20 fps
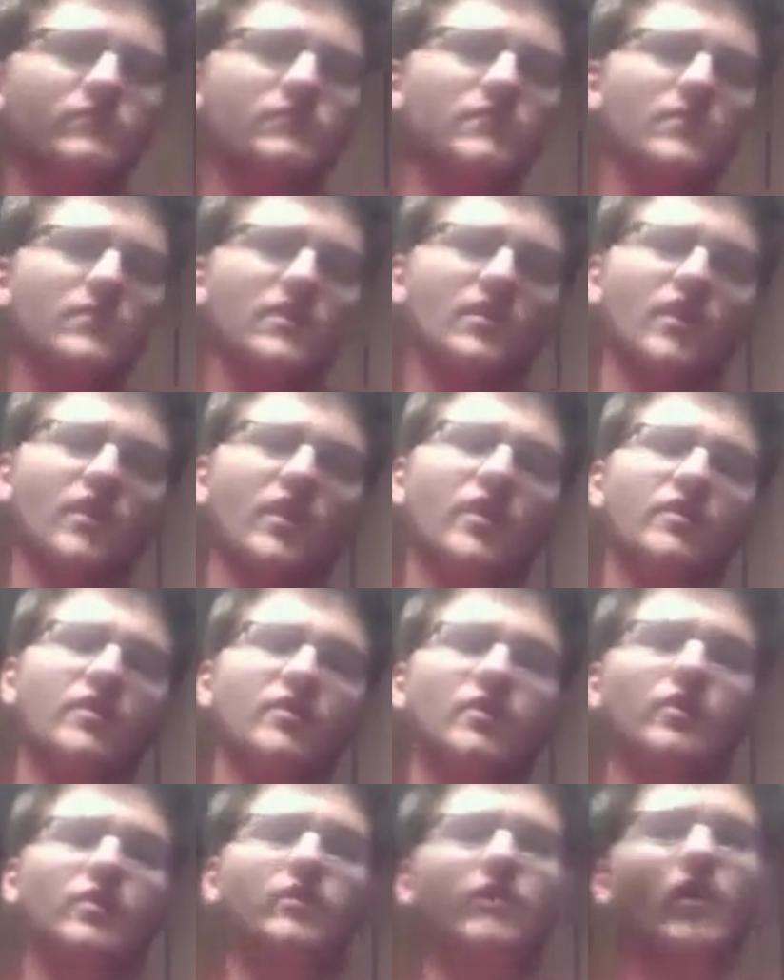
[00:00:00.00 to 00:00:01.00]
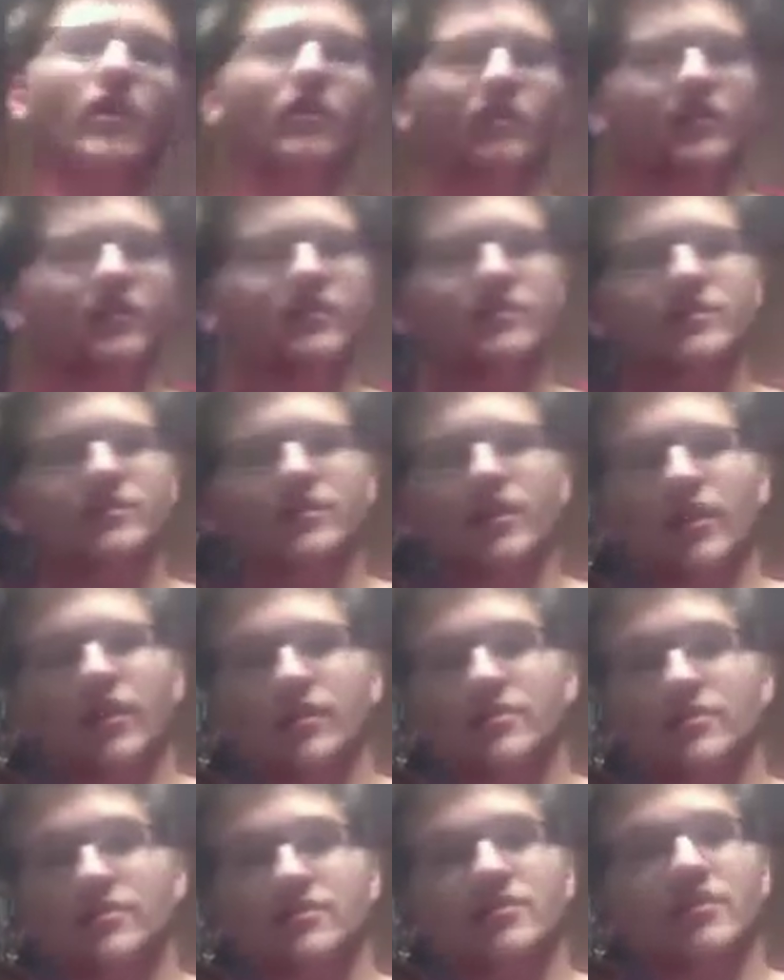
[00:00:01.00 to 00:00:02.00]
And, you've already
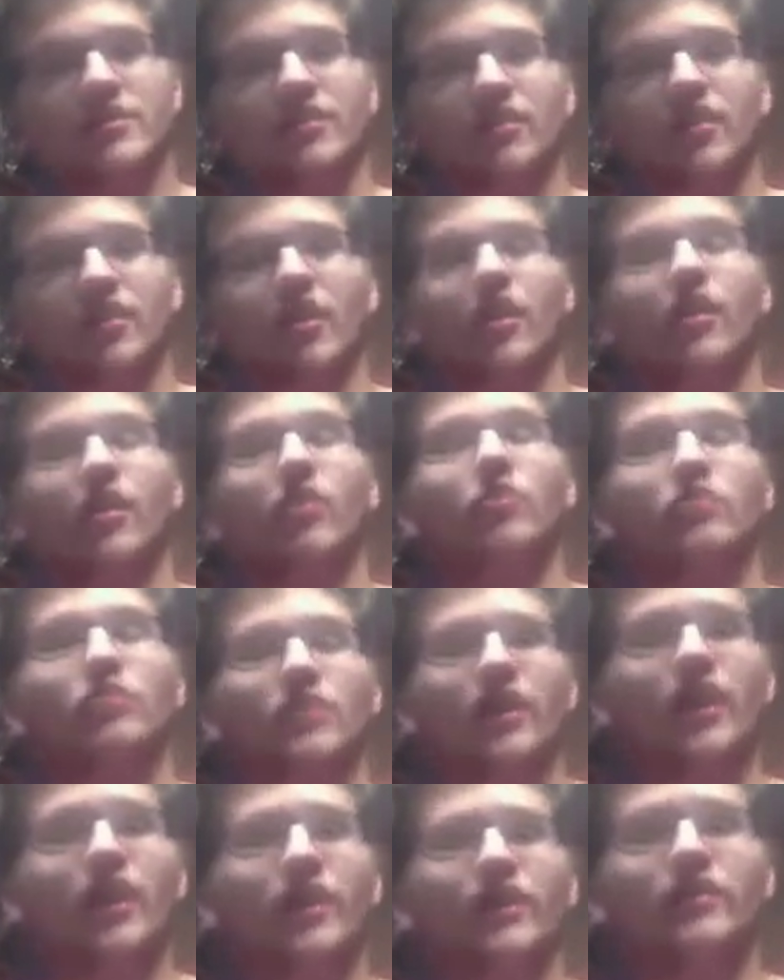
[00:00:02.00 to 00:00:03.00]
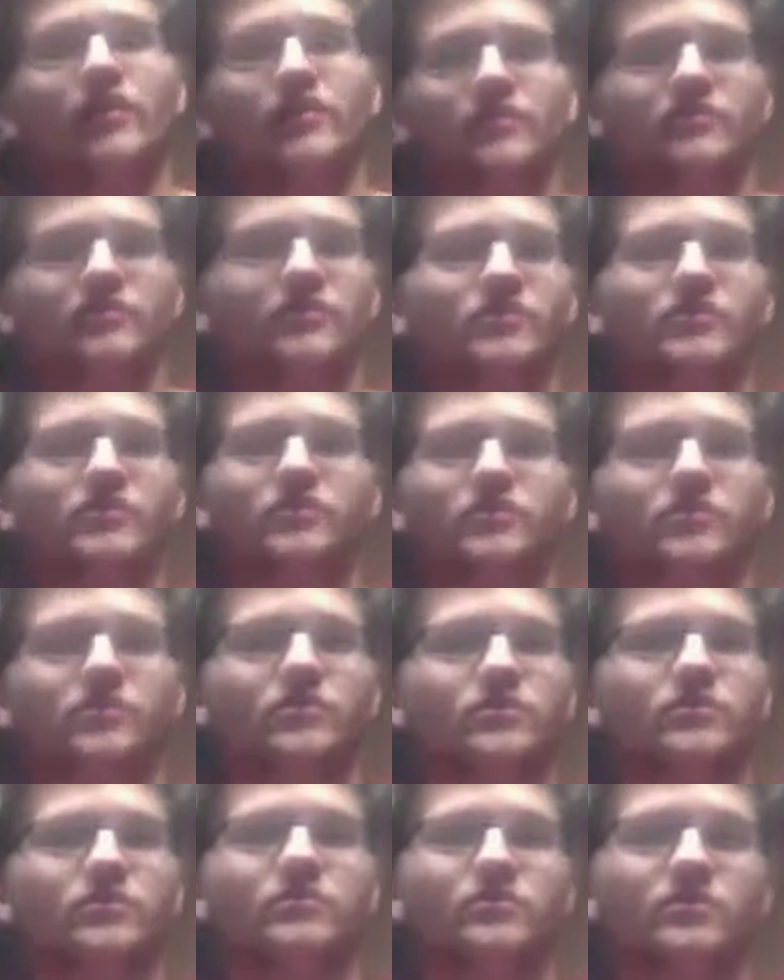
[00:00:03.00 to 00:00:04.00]
discussed, our O-line is
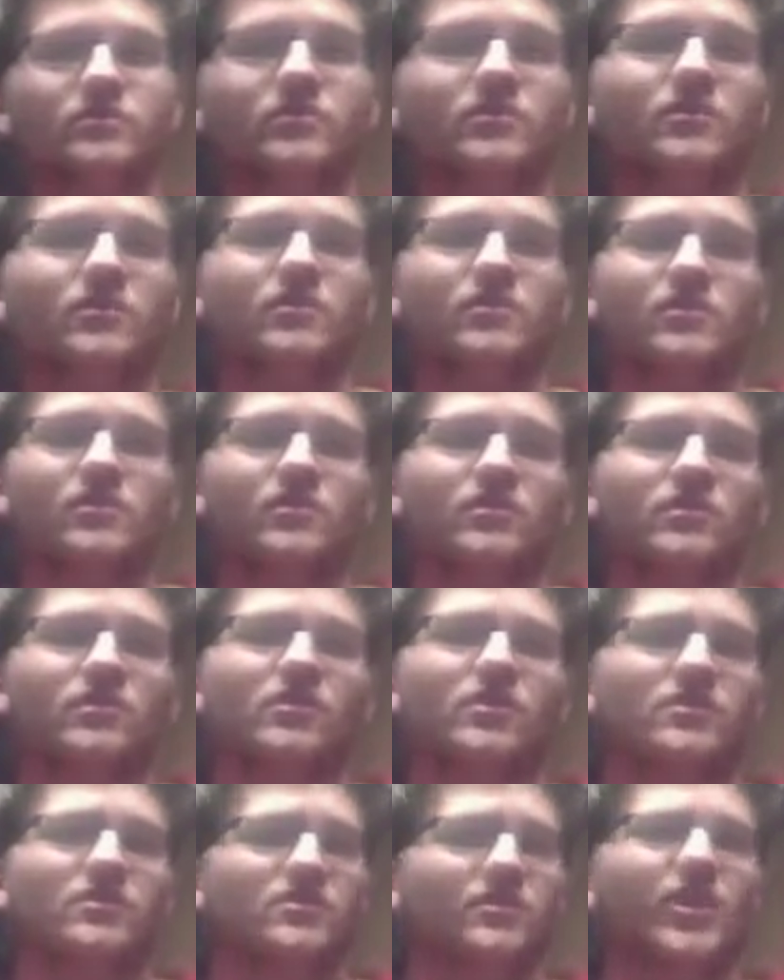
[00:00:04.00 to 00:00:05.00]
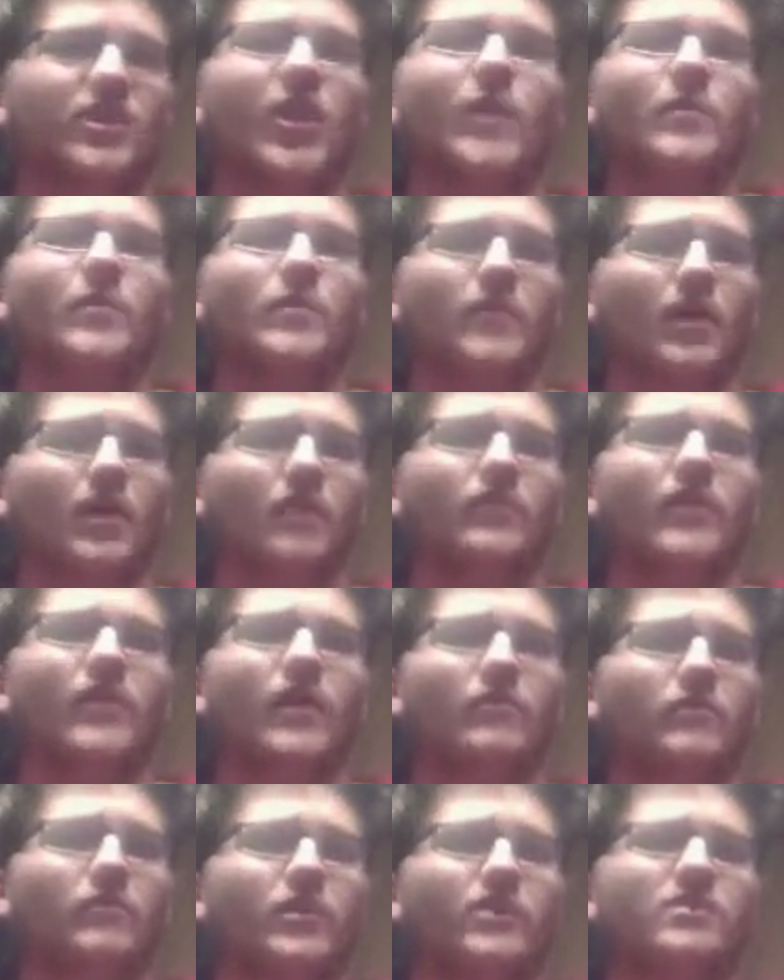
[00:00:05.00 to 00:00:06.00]
just doesn't help him out
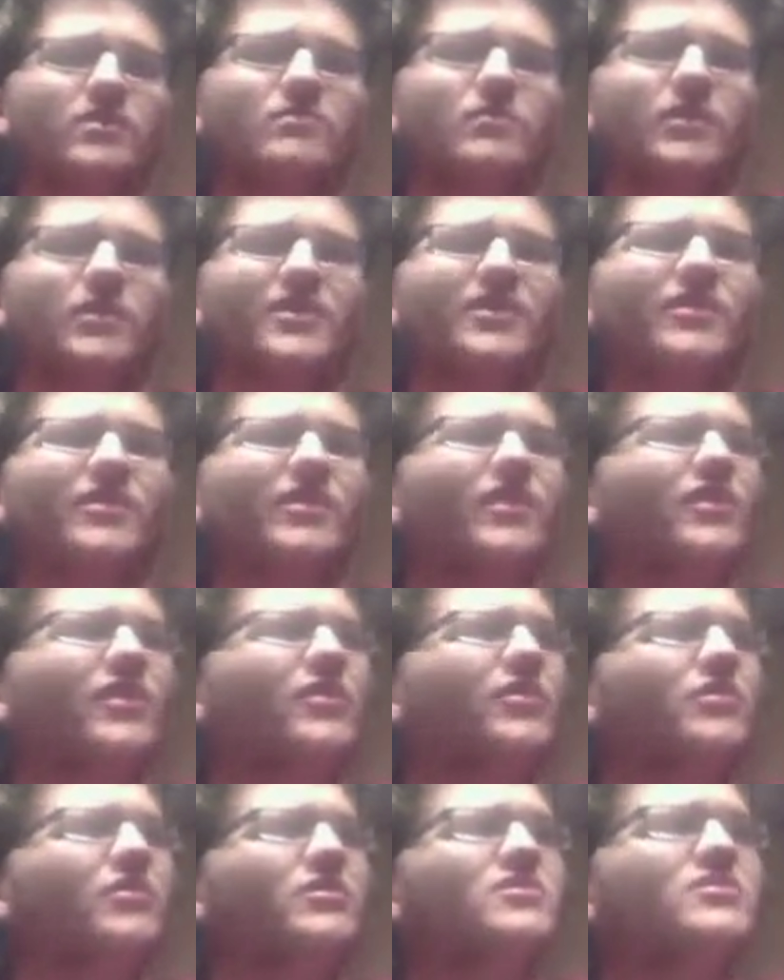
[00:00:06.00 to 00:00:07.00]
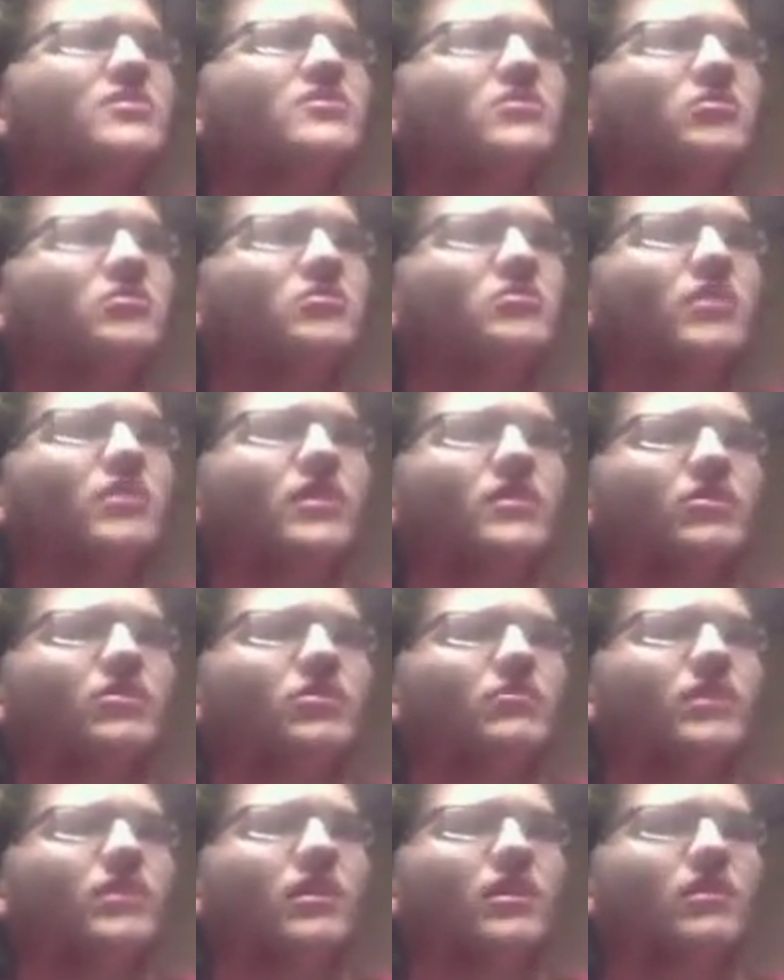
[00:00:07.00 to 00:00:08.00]
that much. But, I didn't notice too
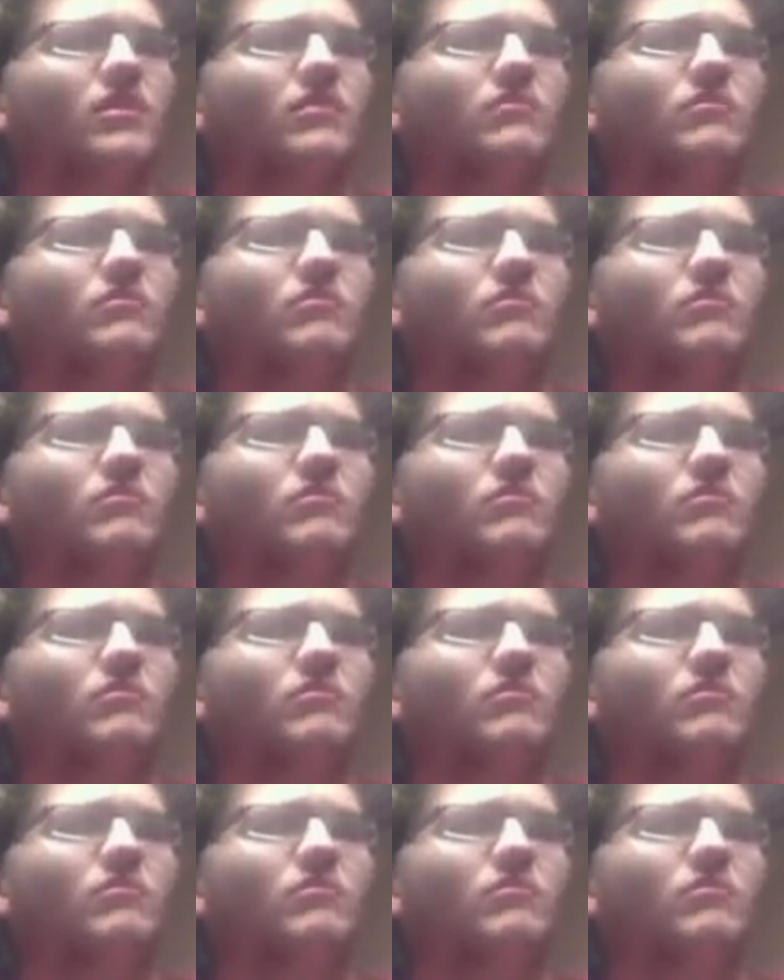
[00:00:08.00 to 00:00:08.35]
many,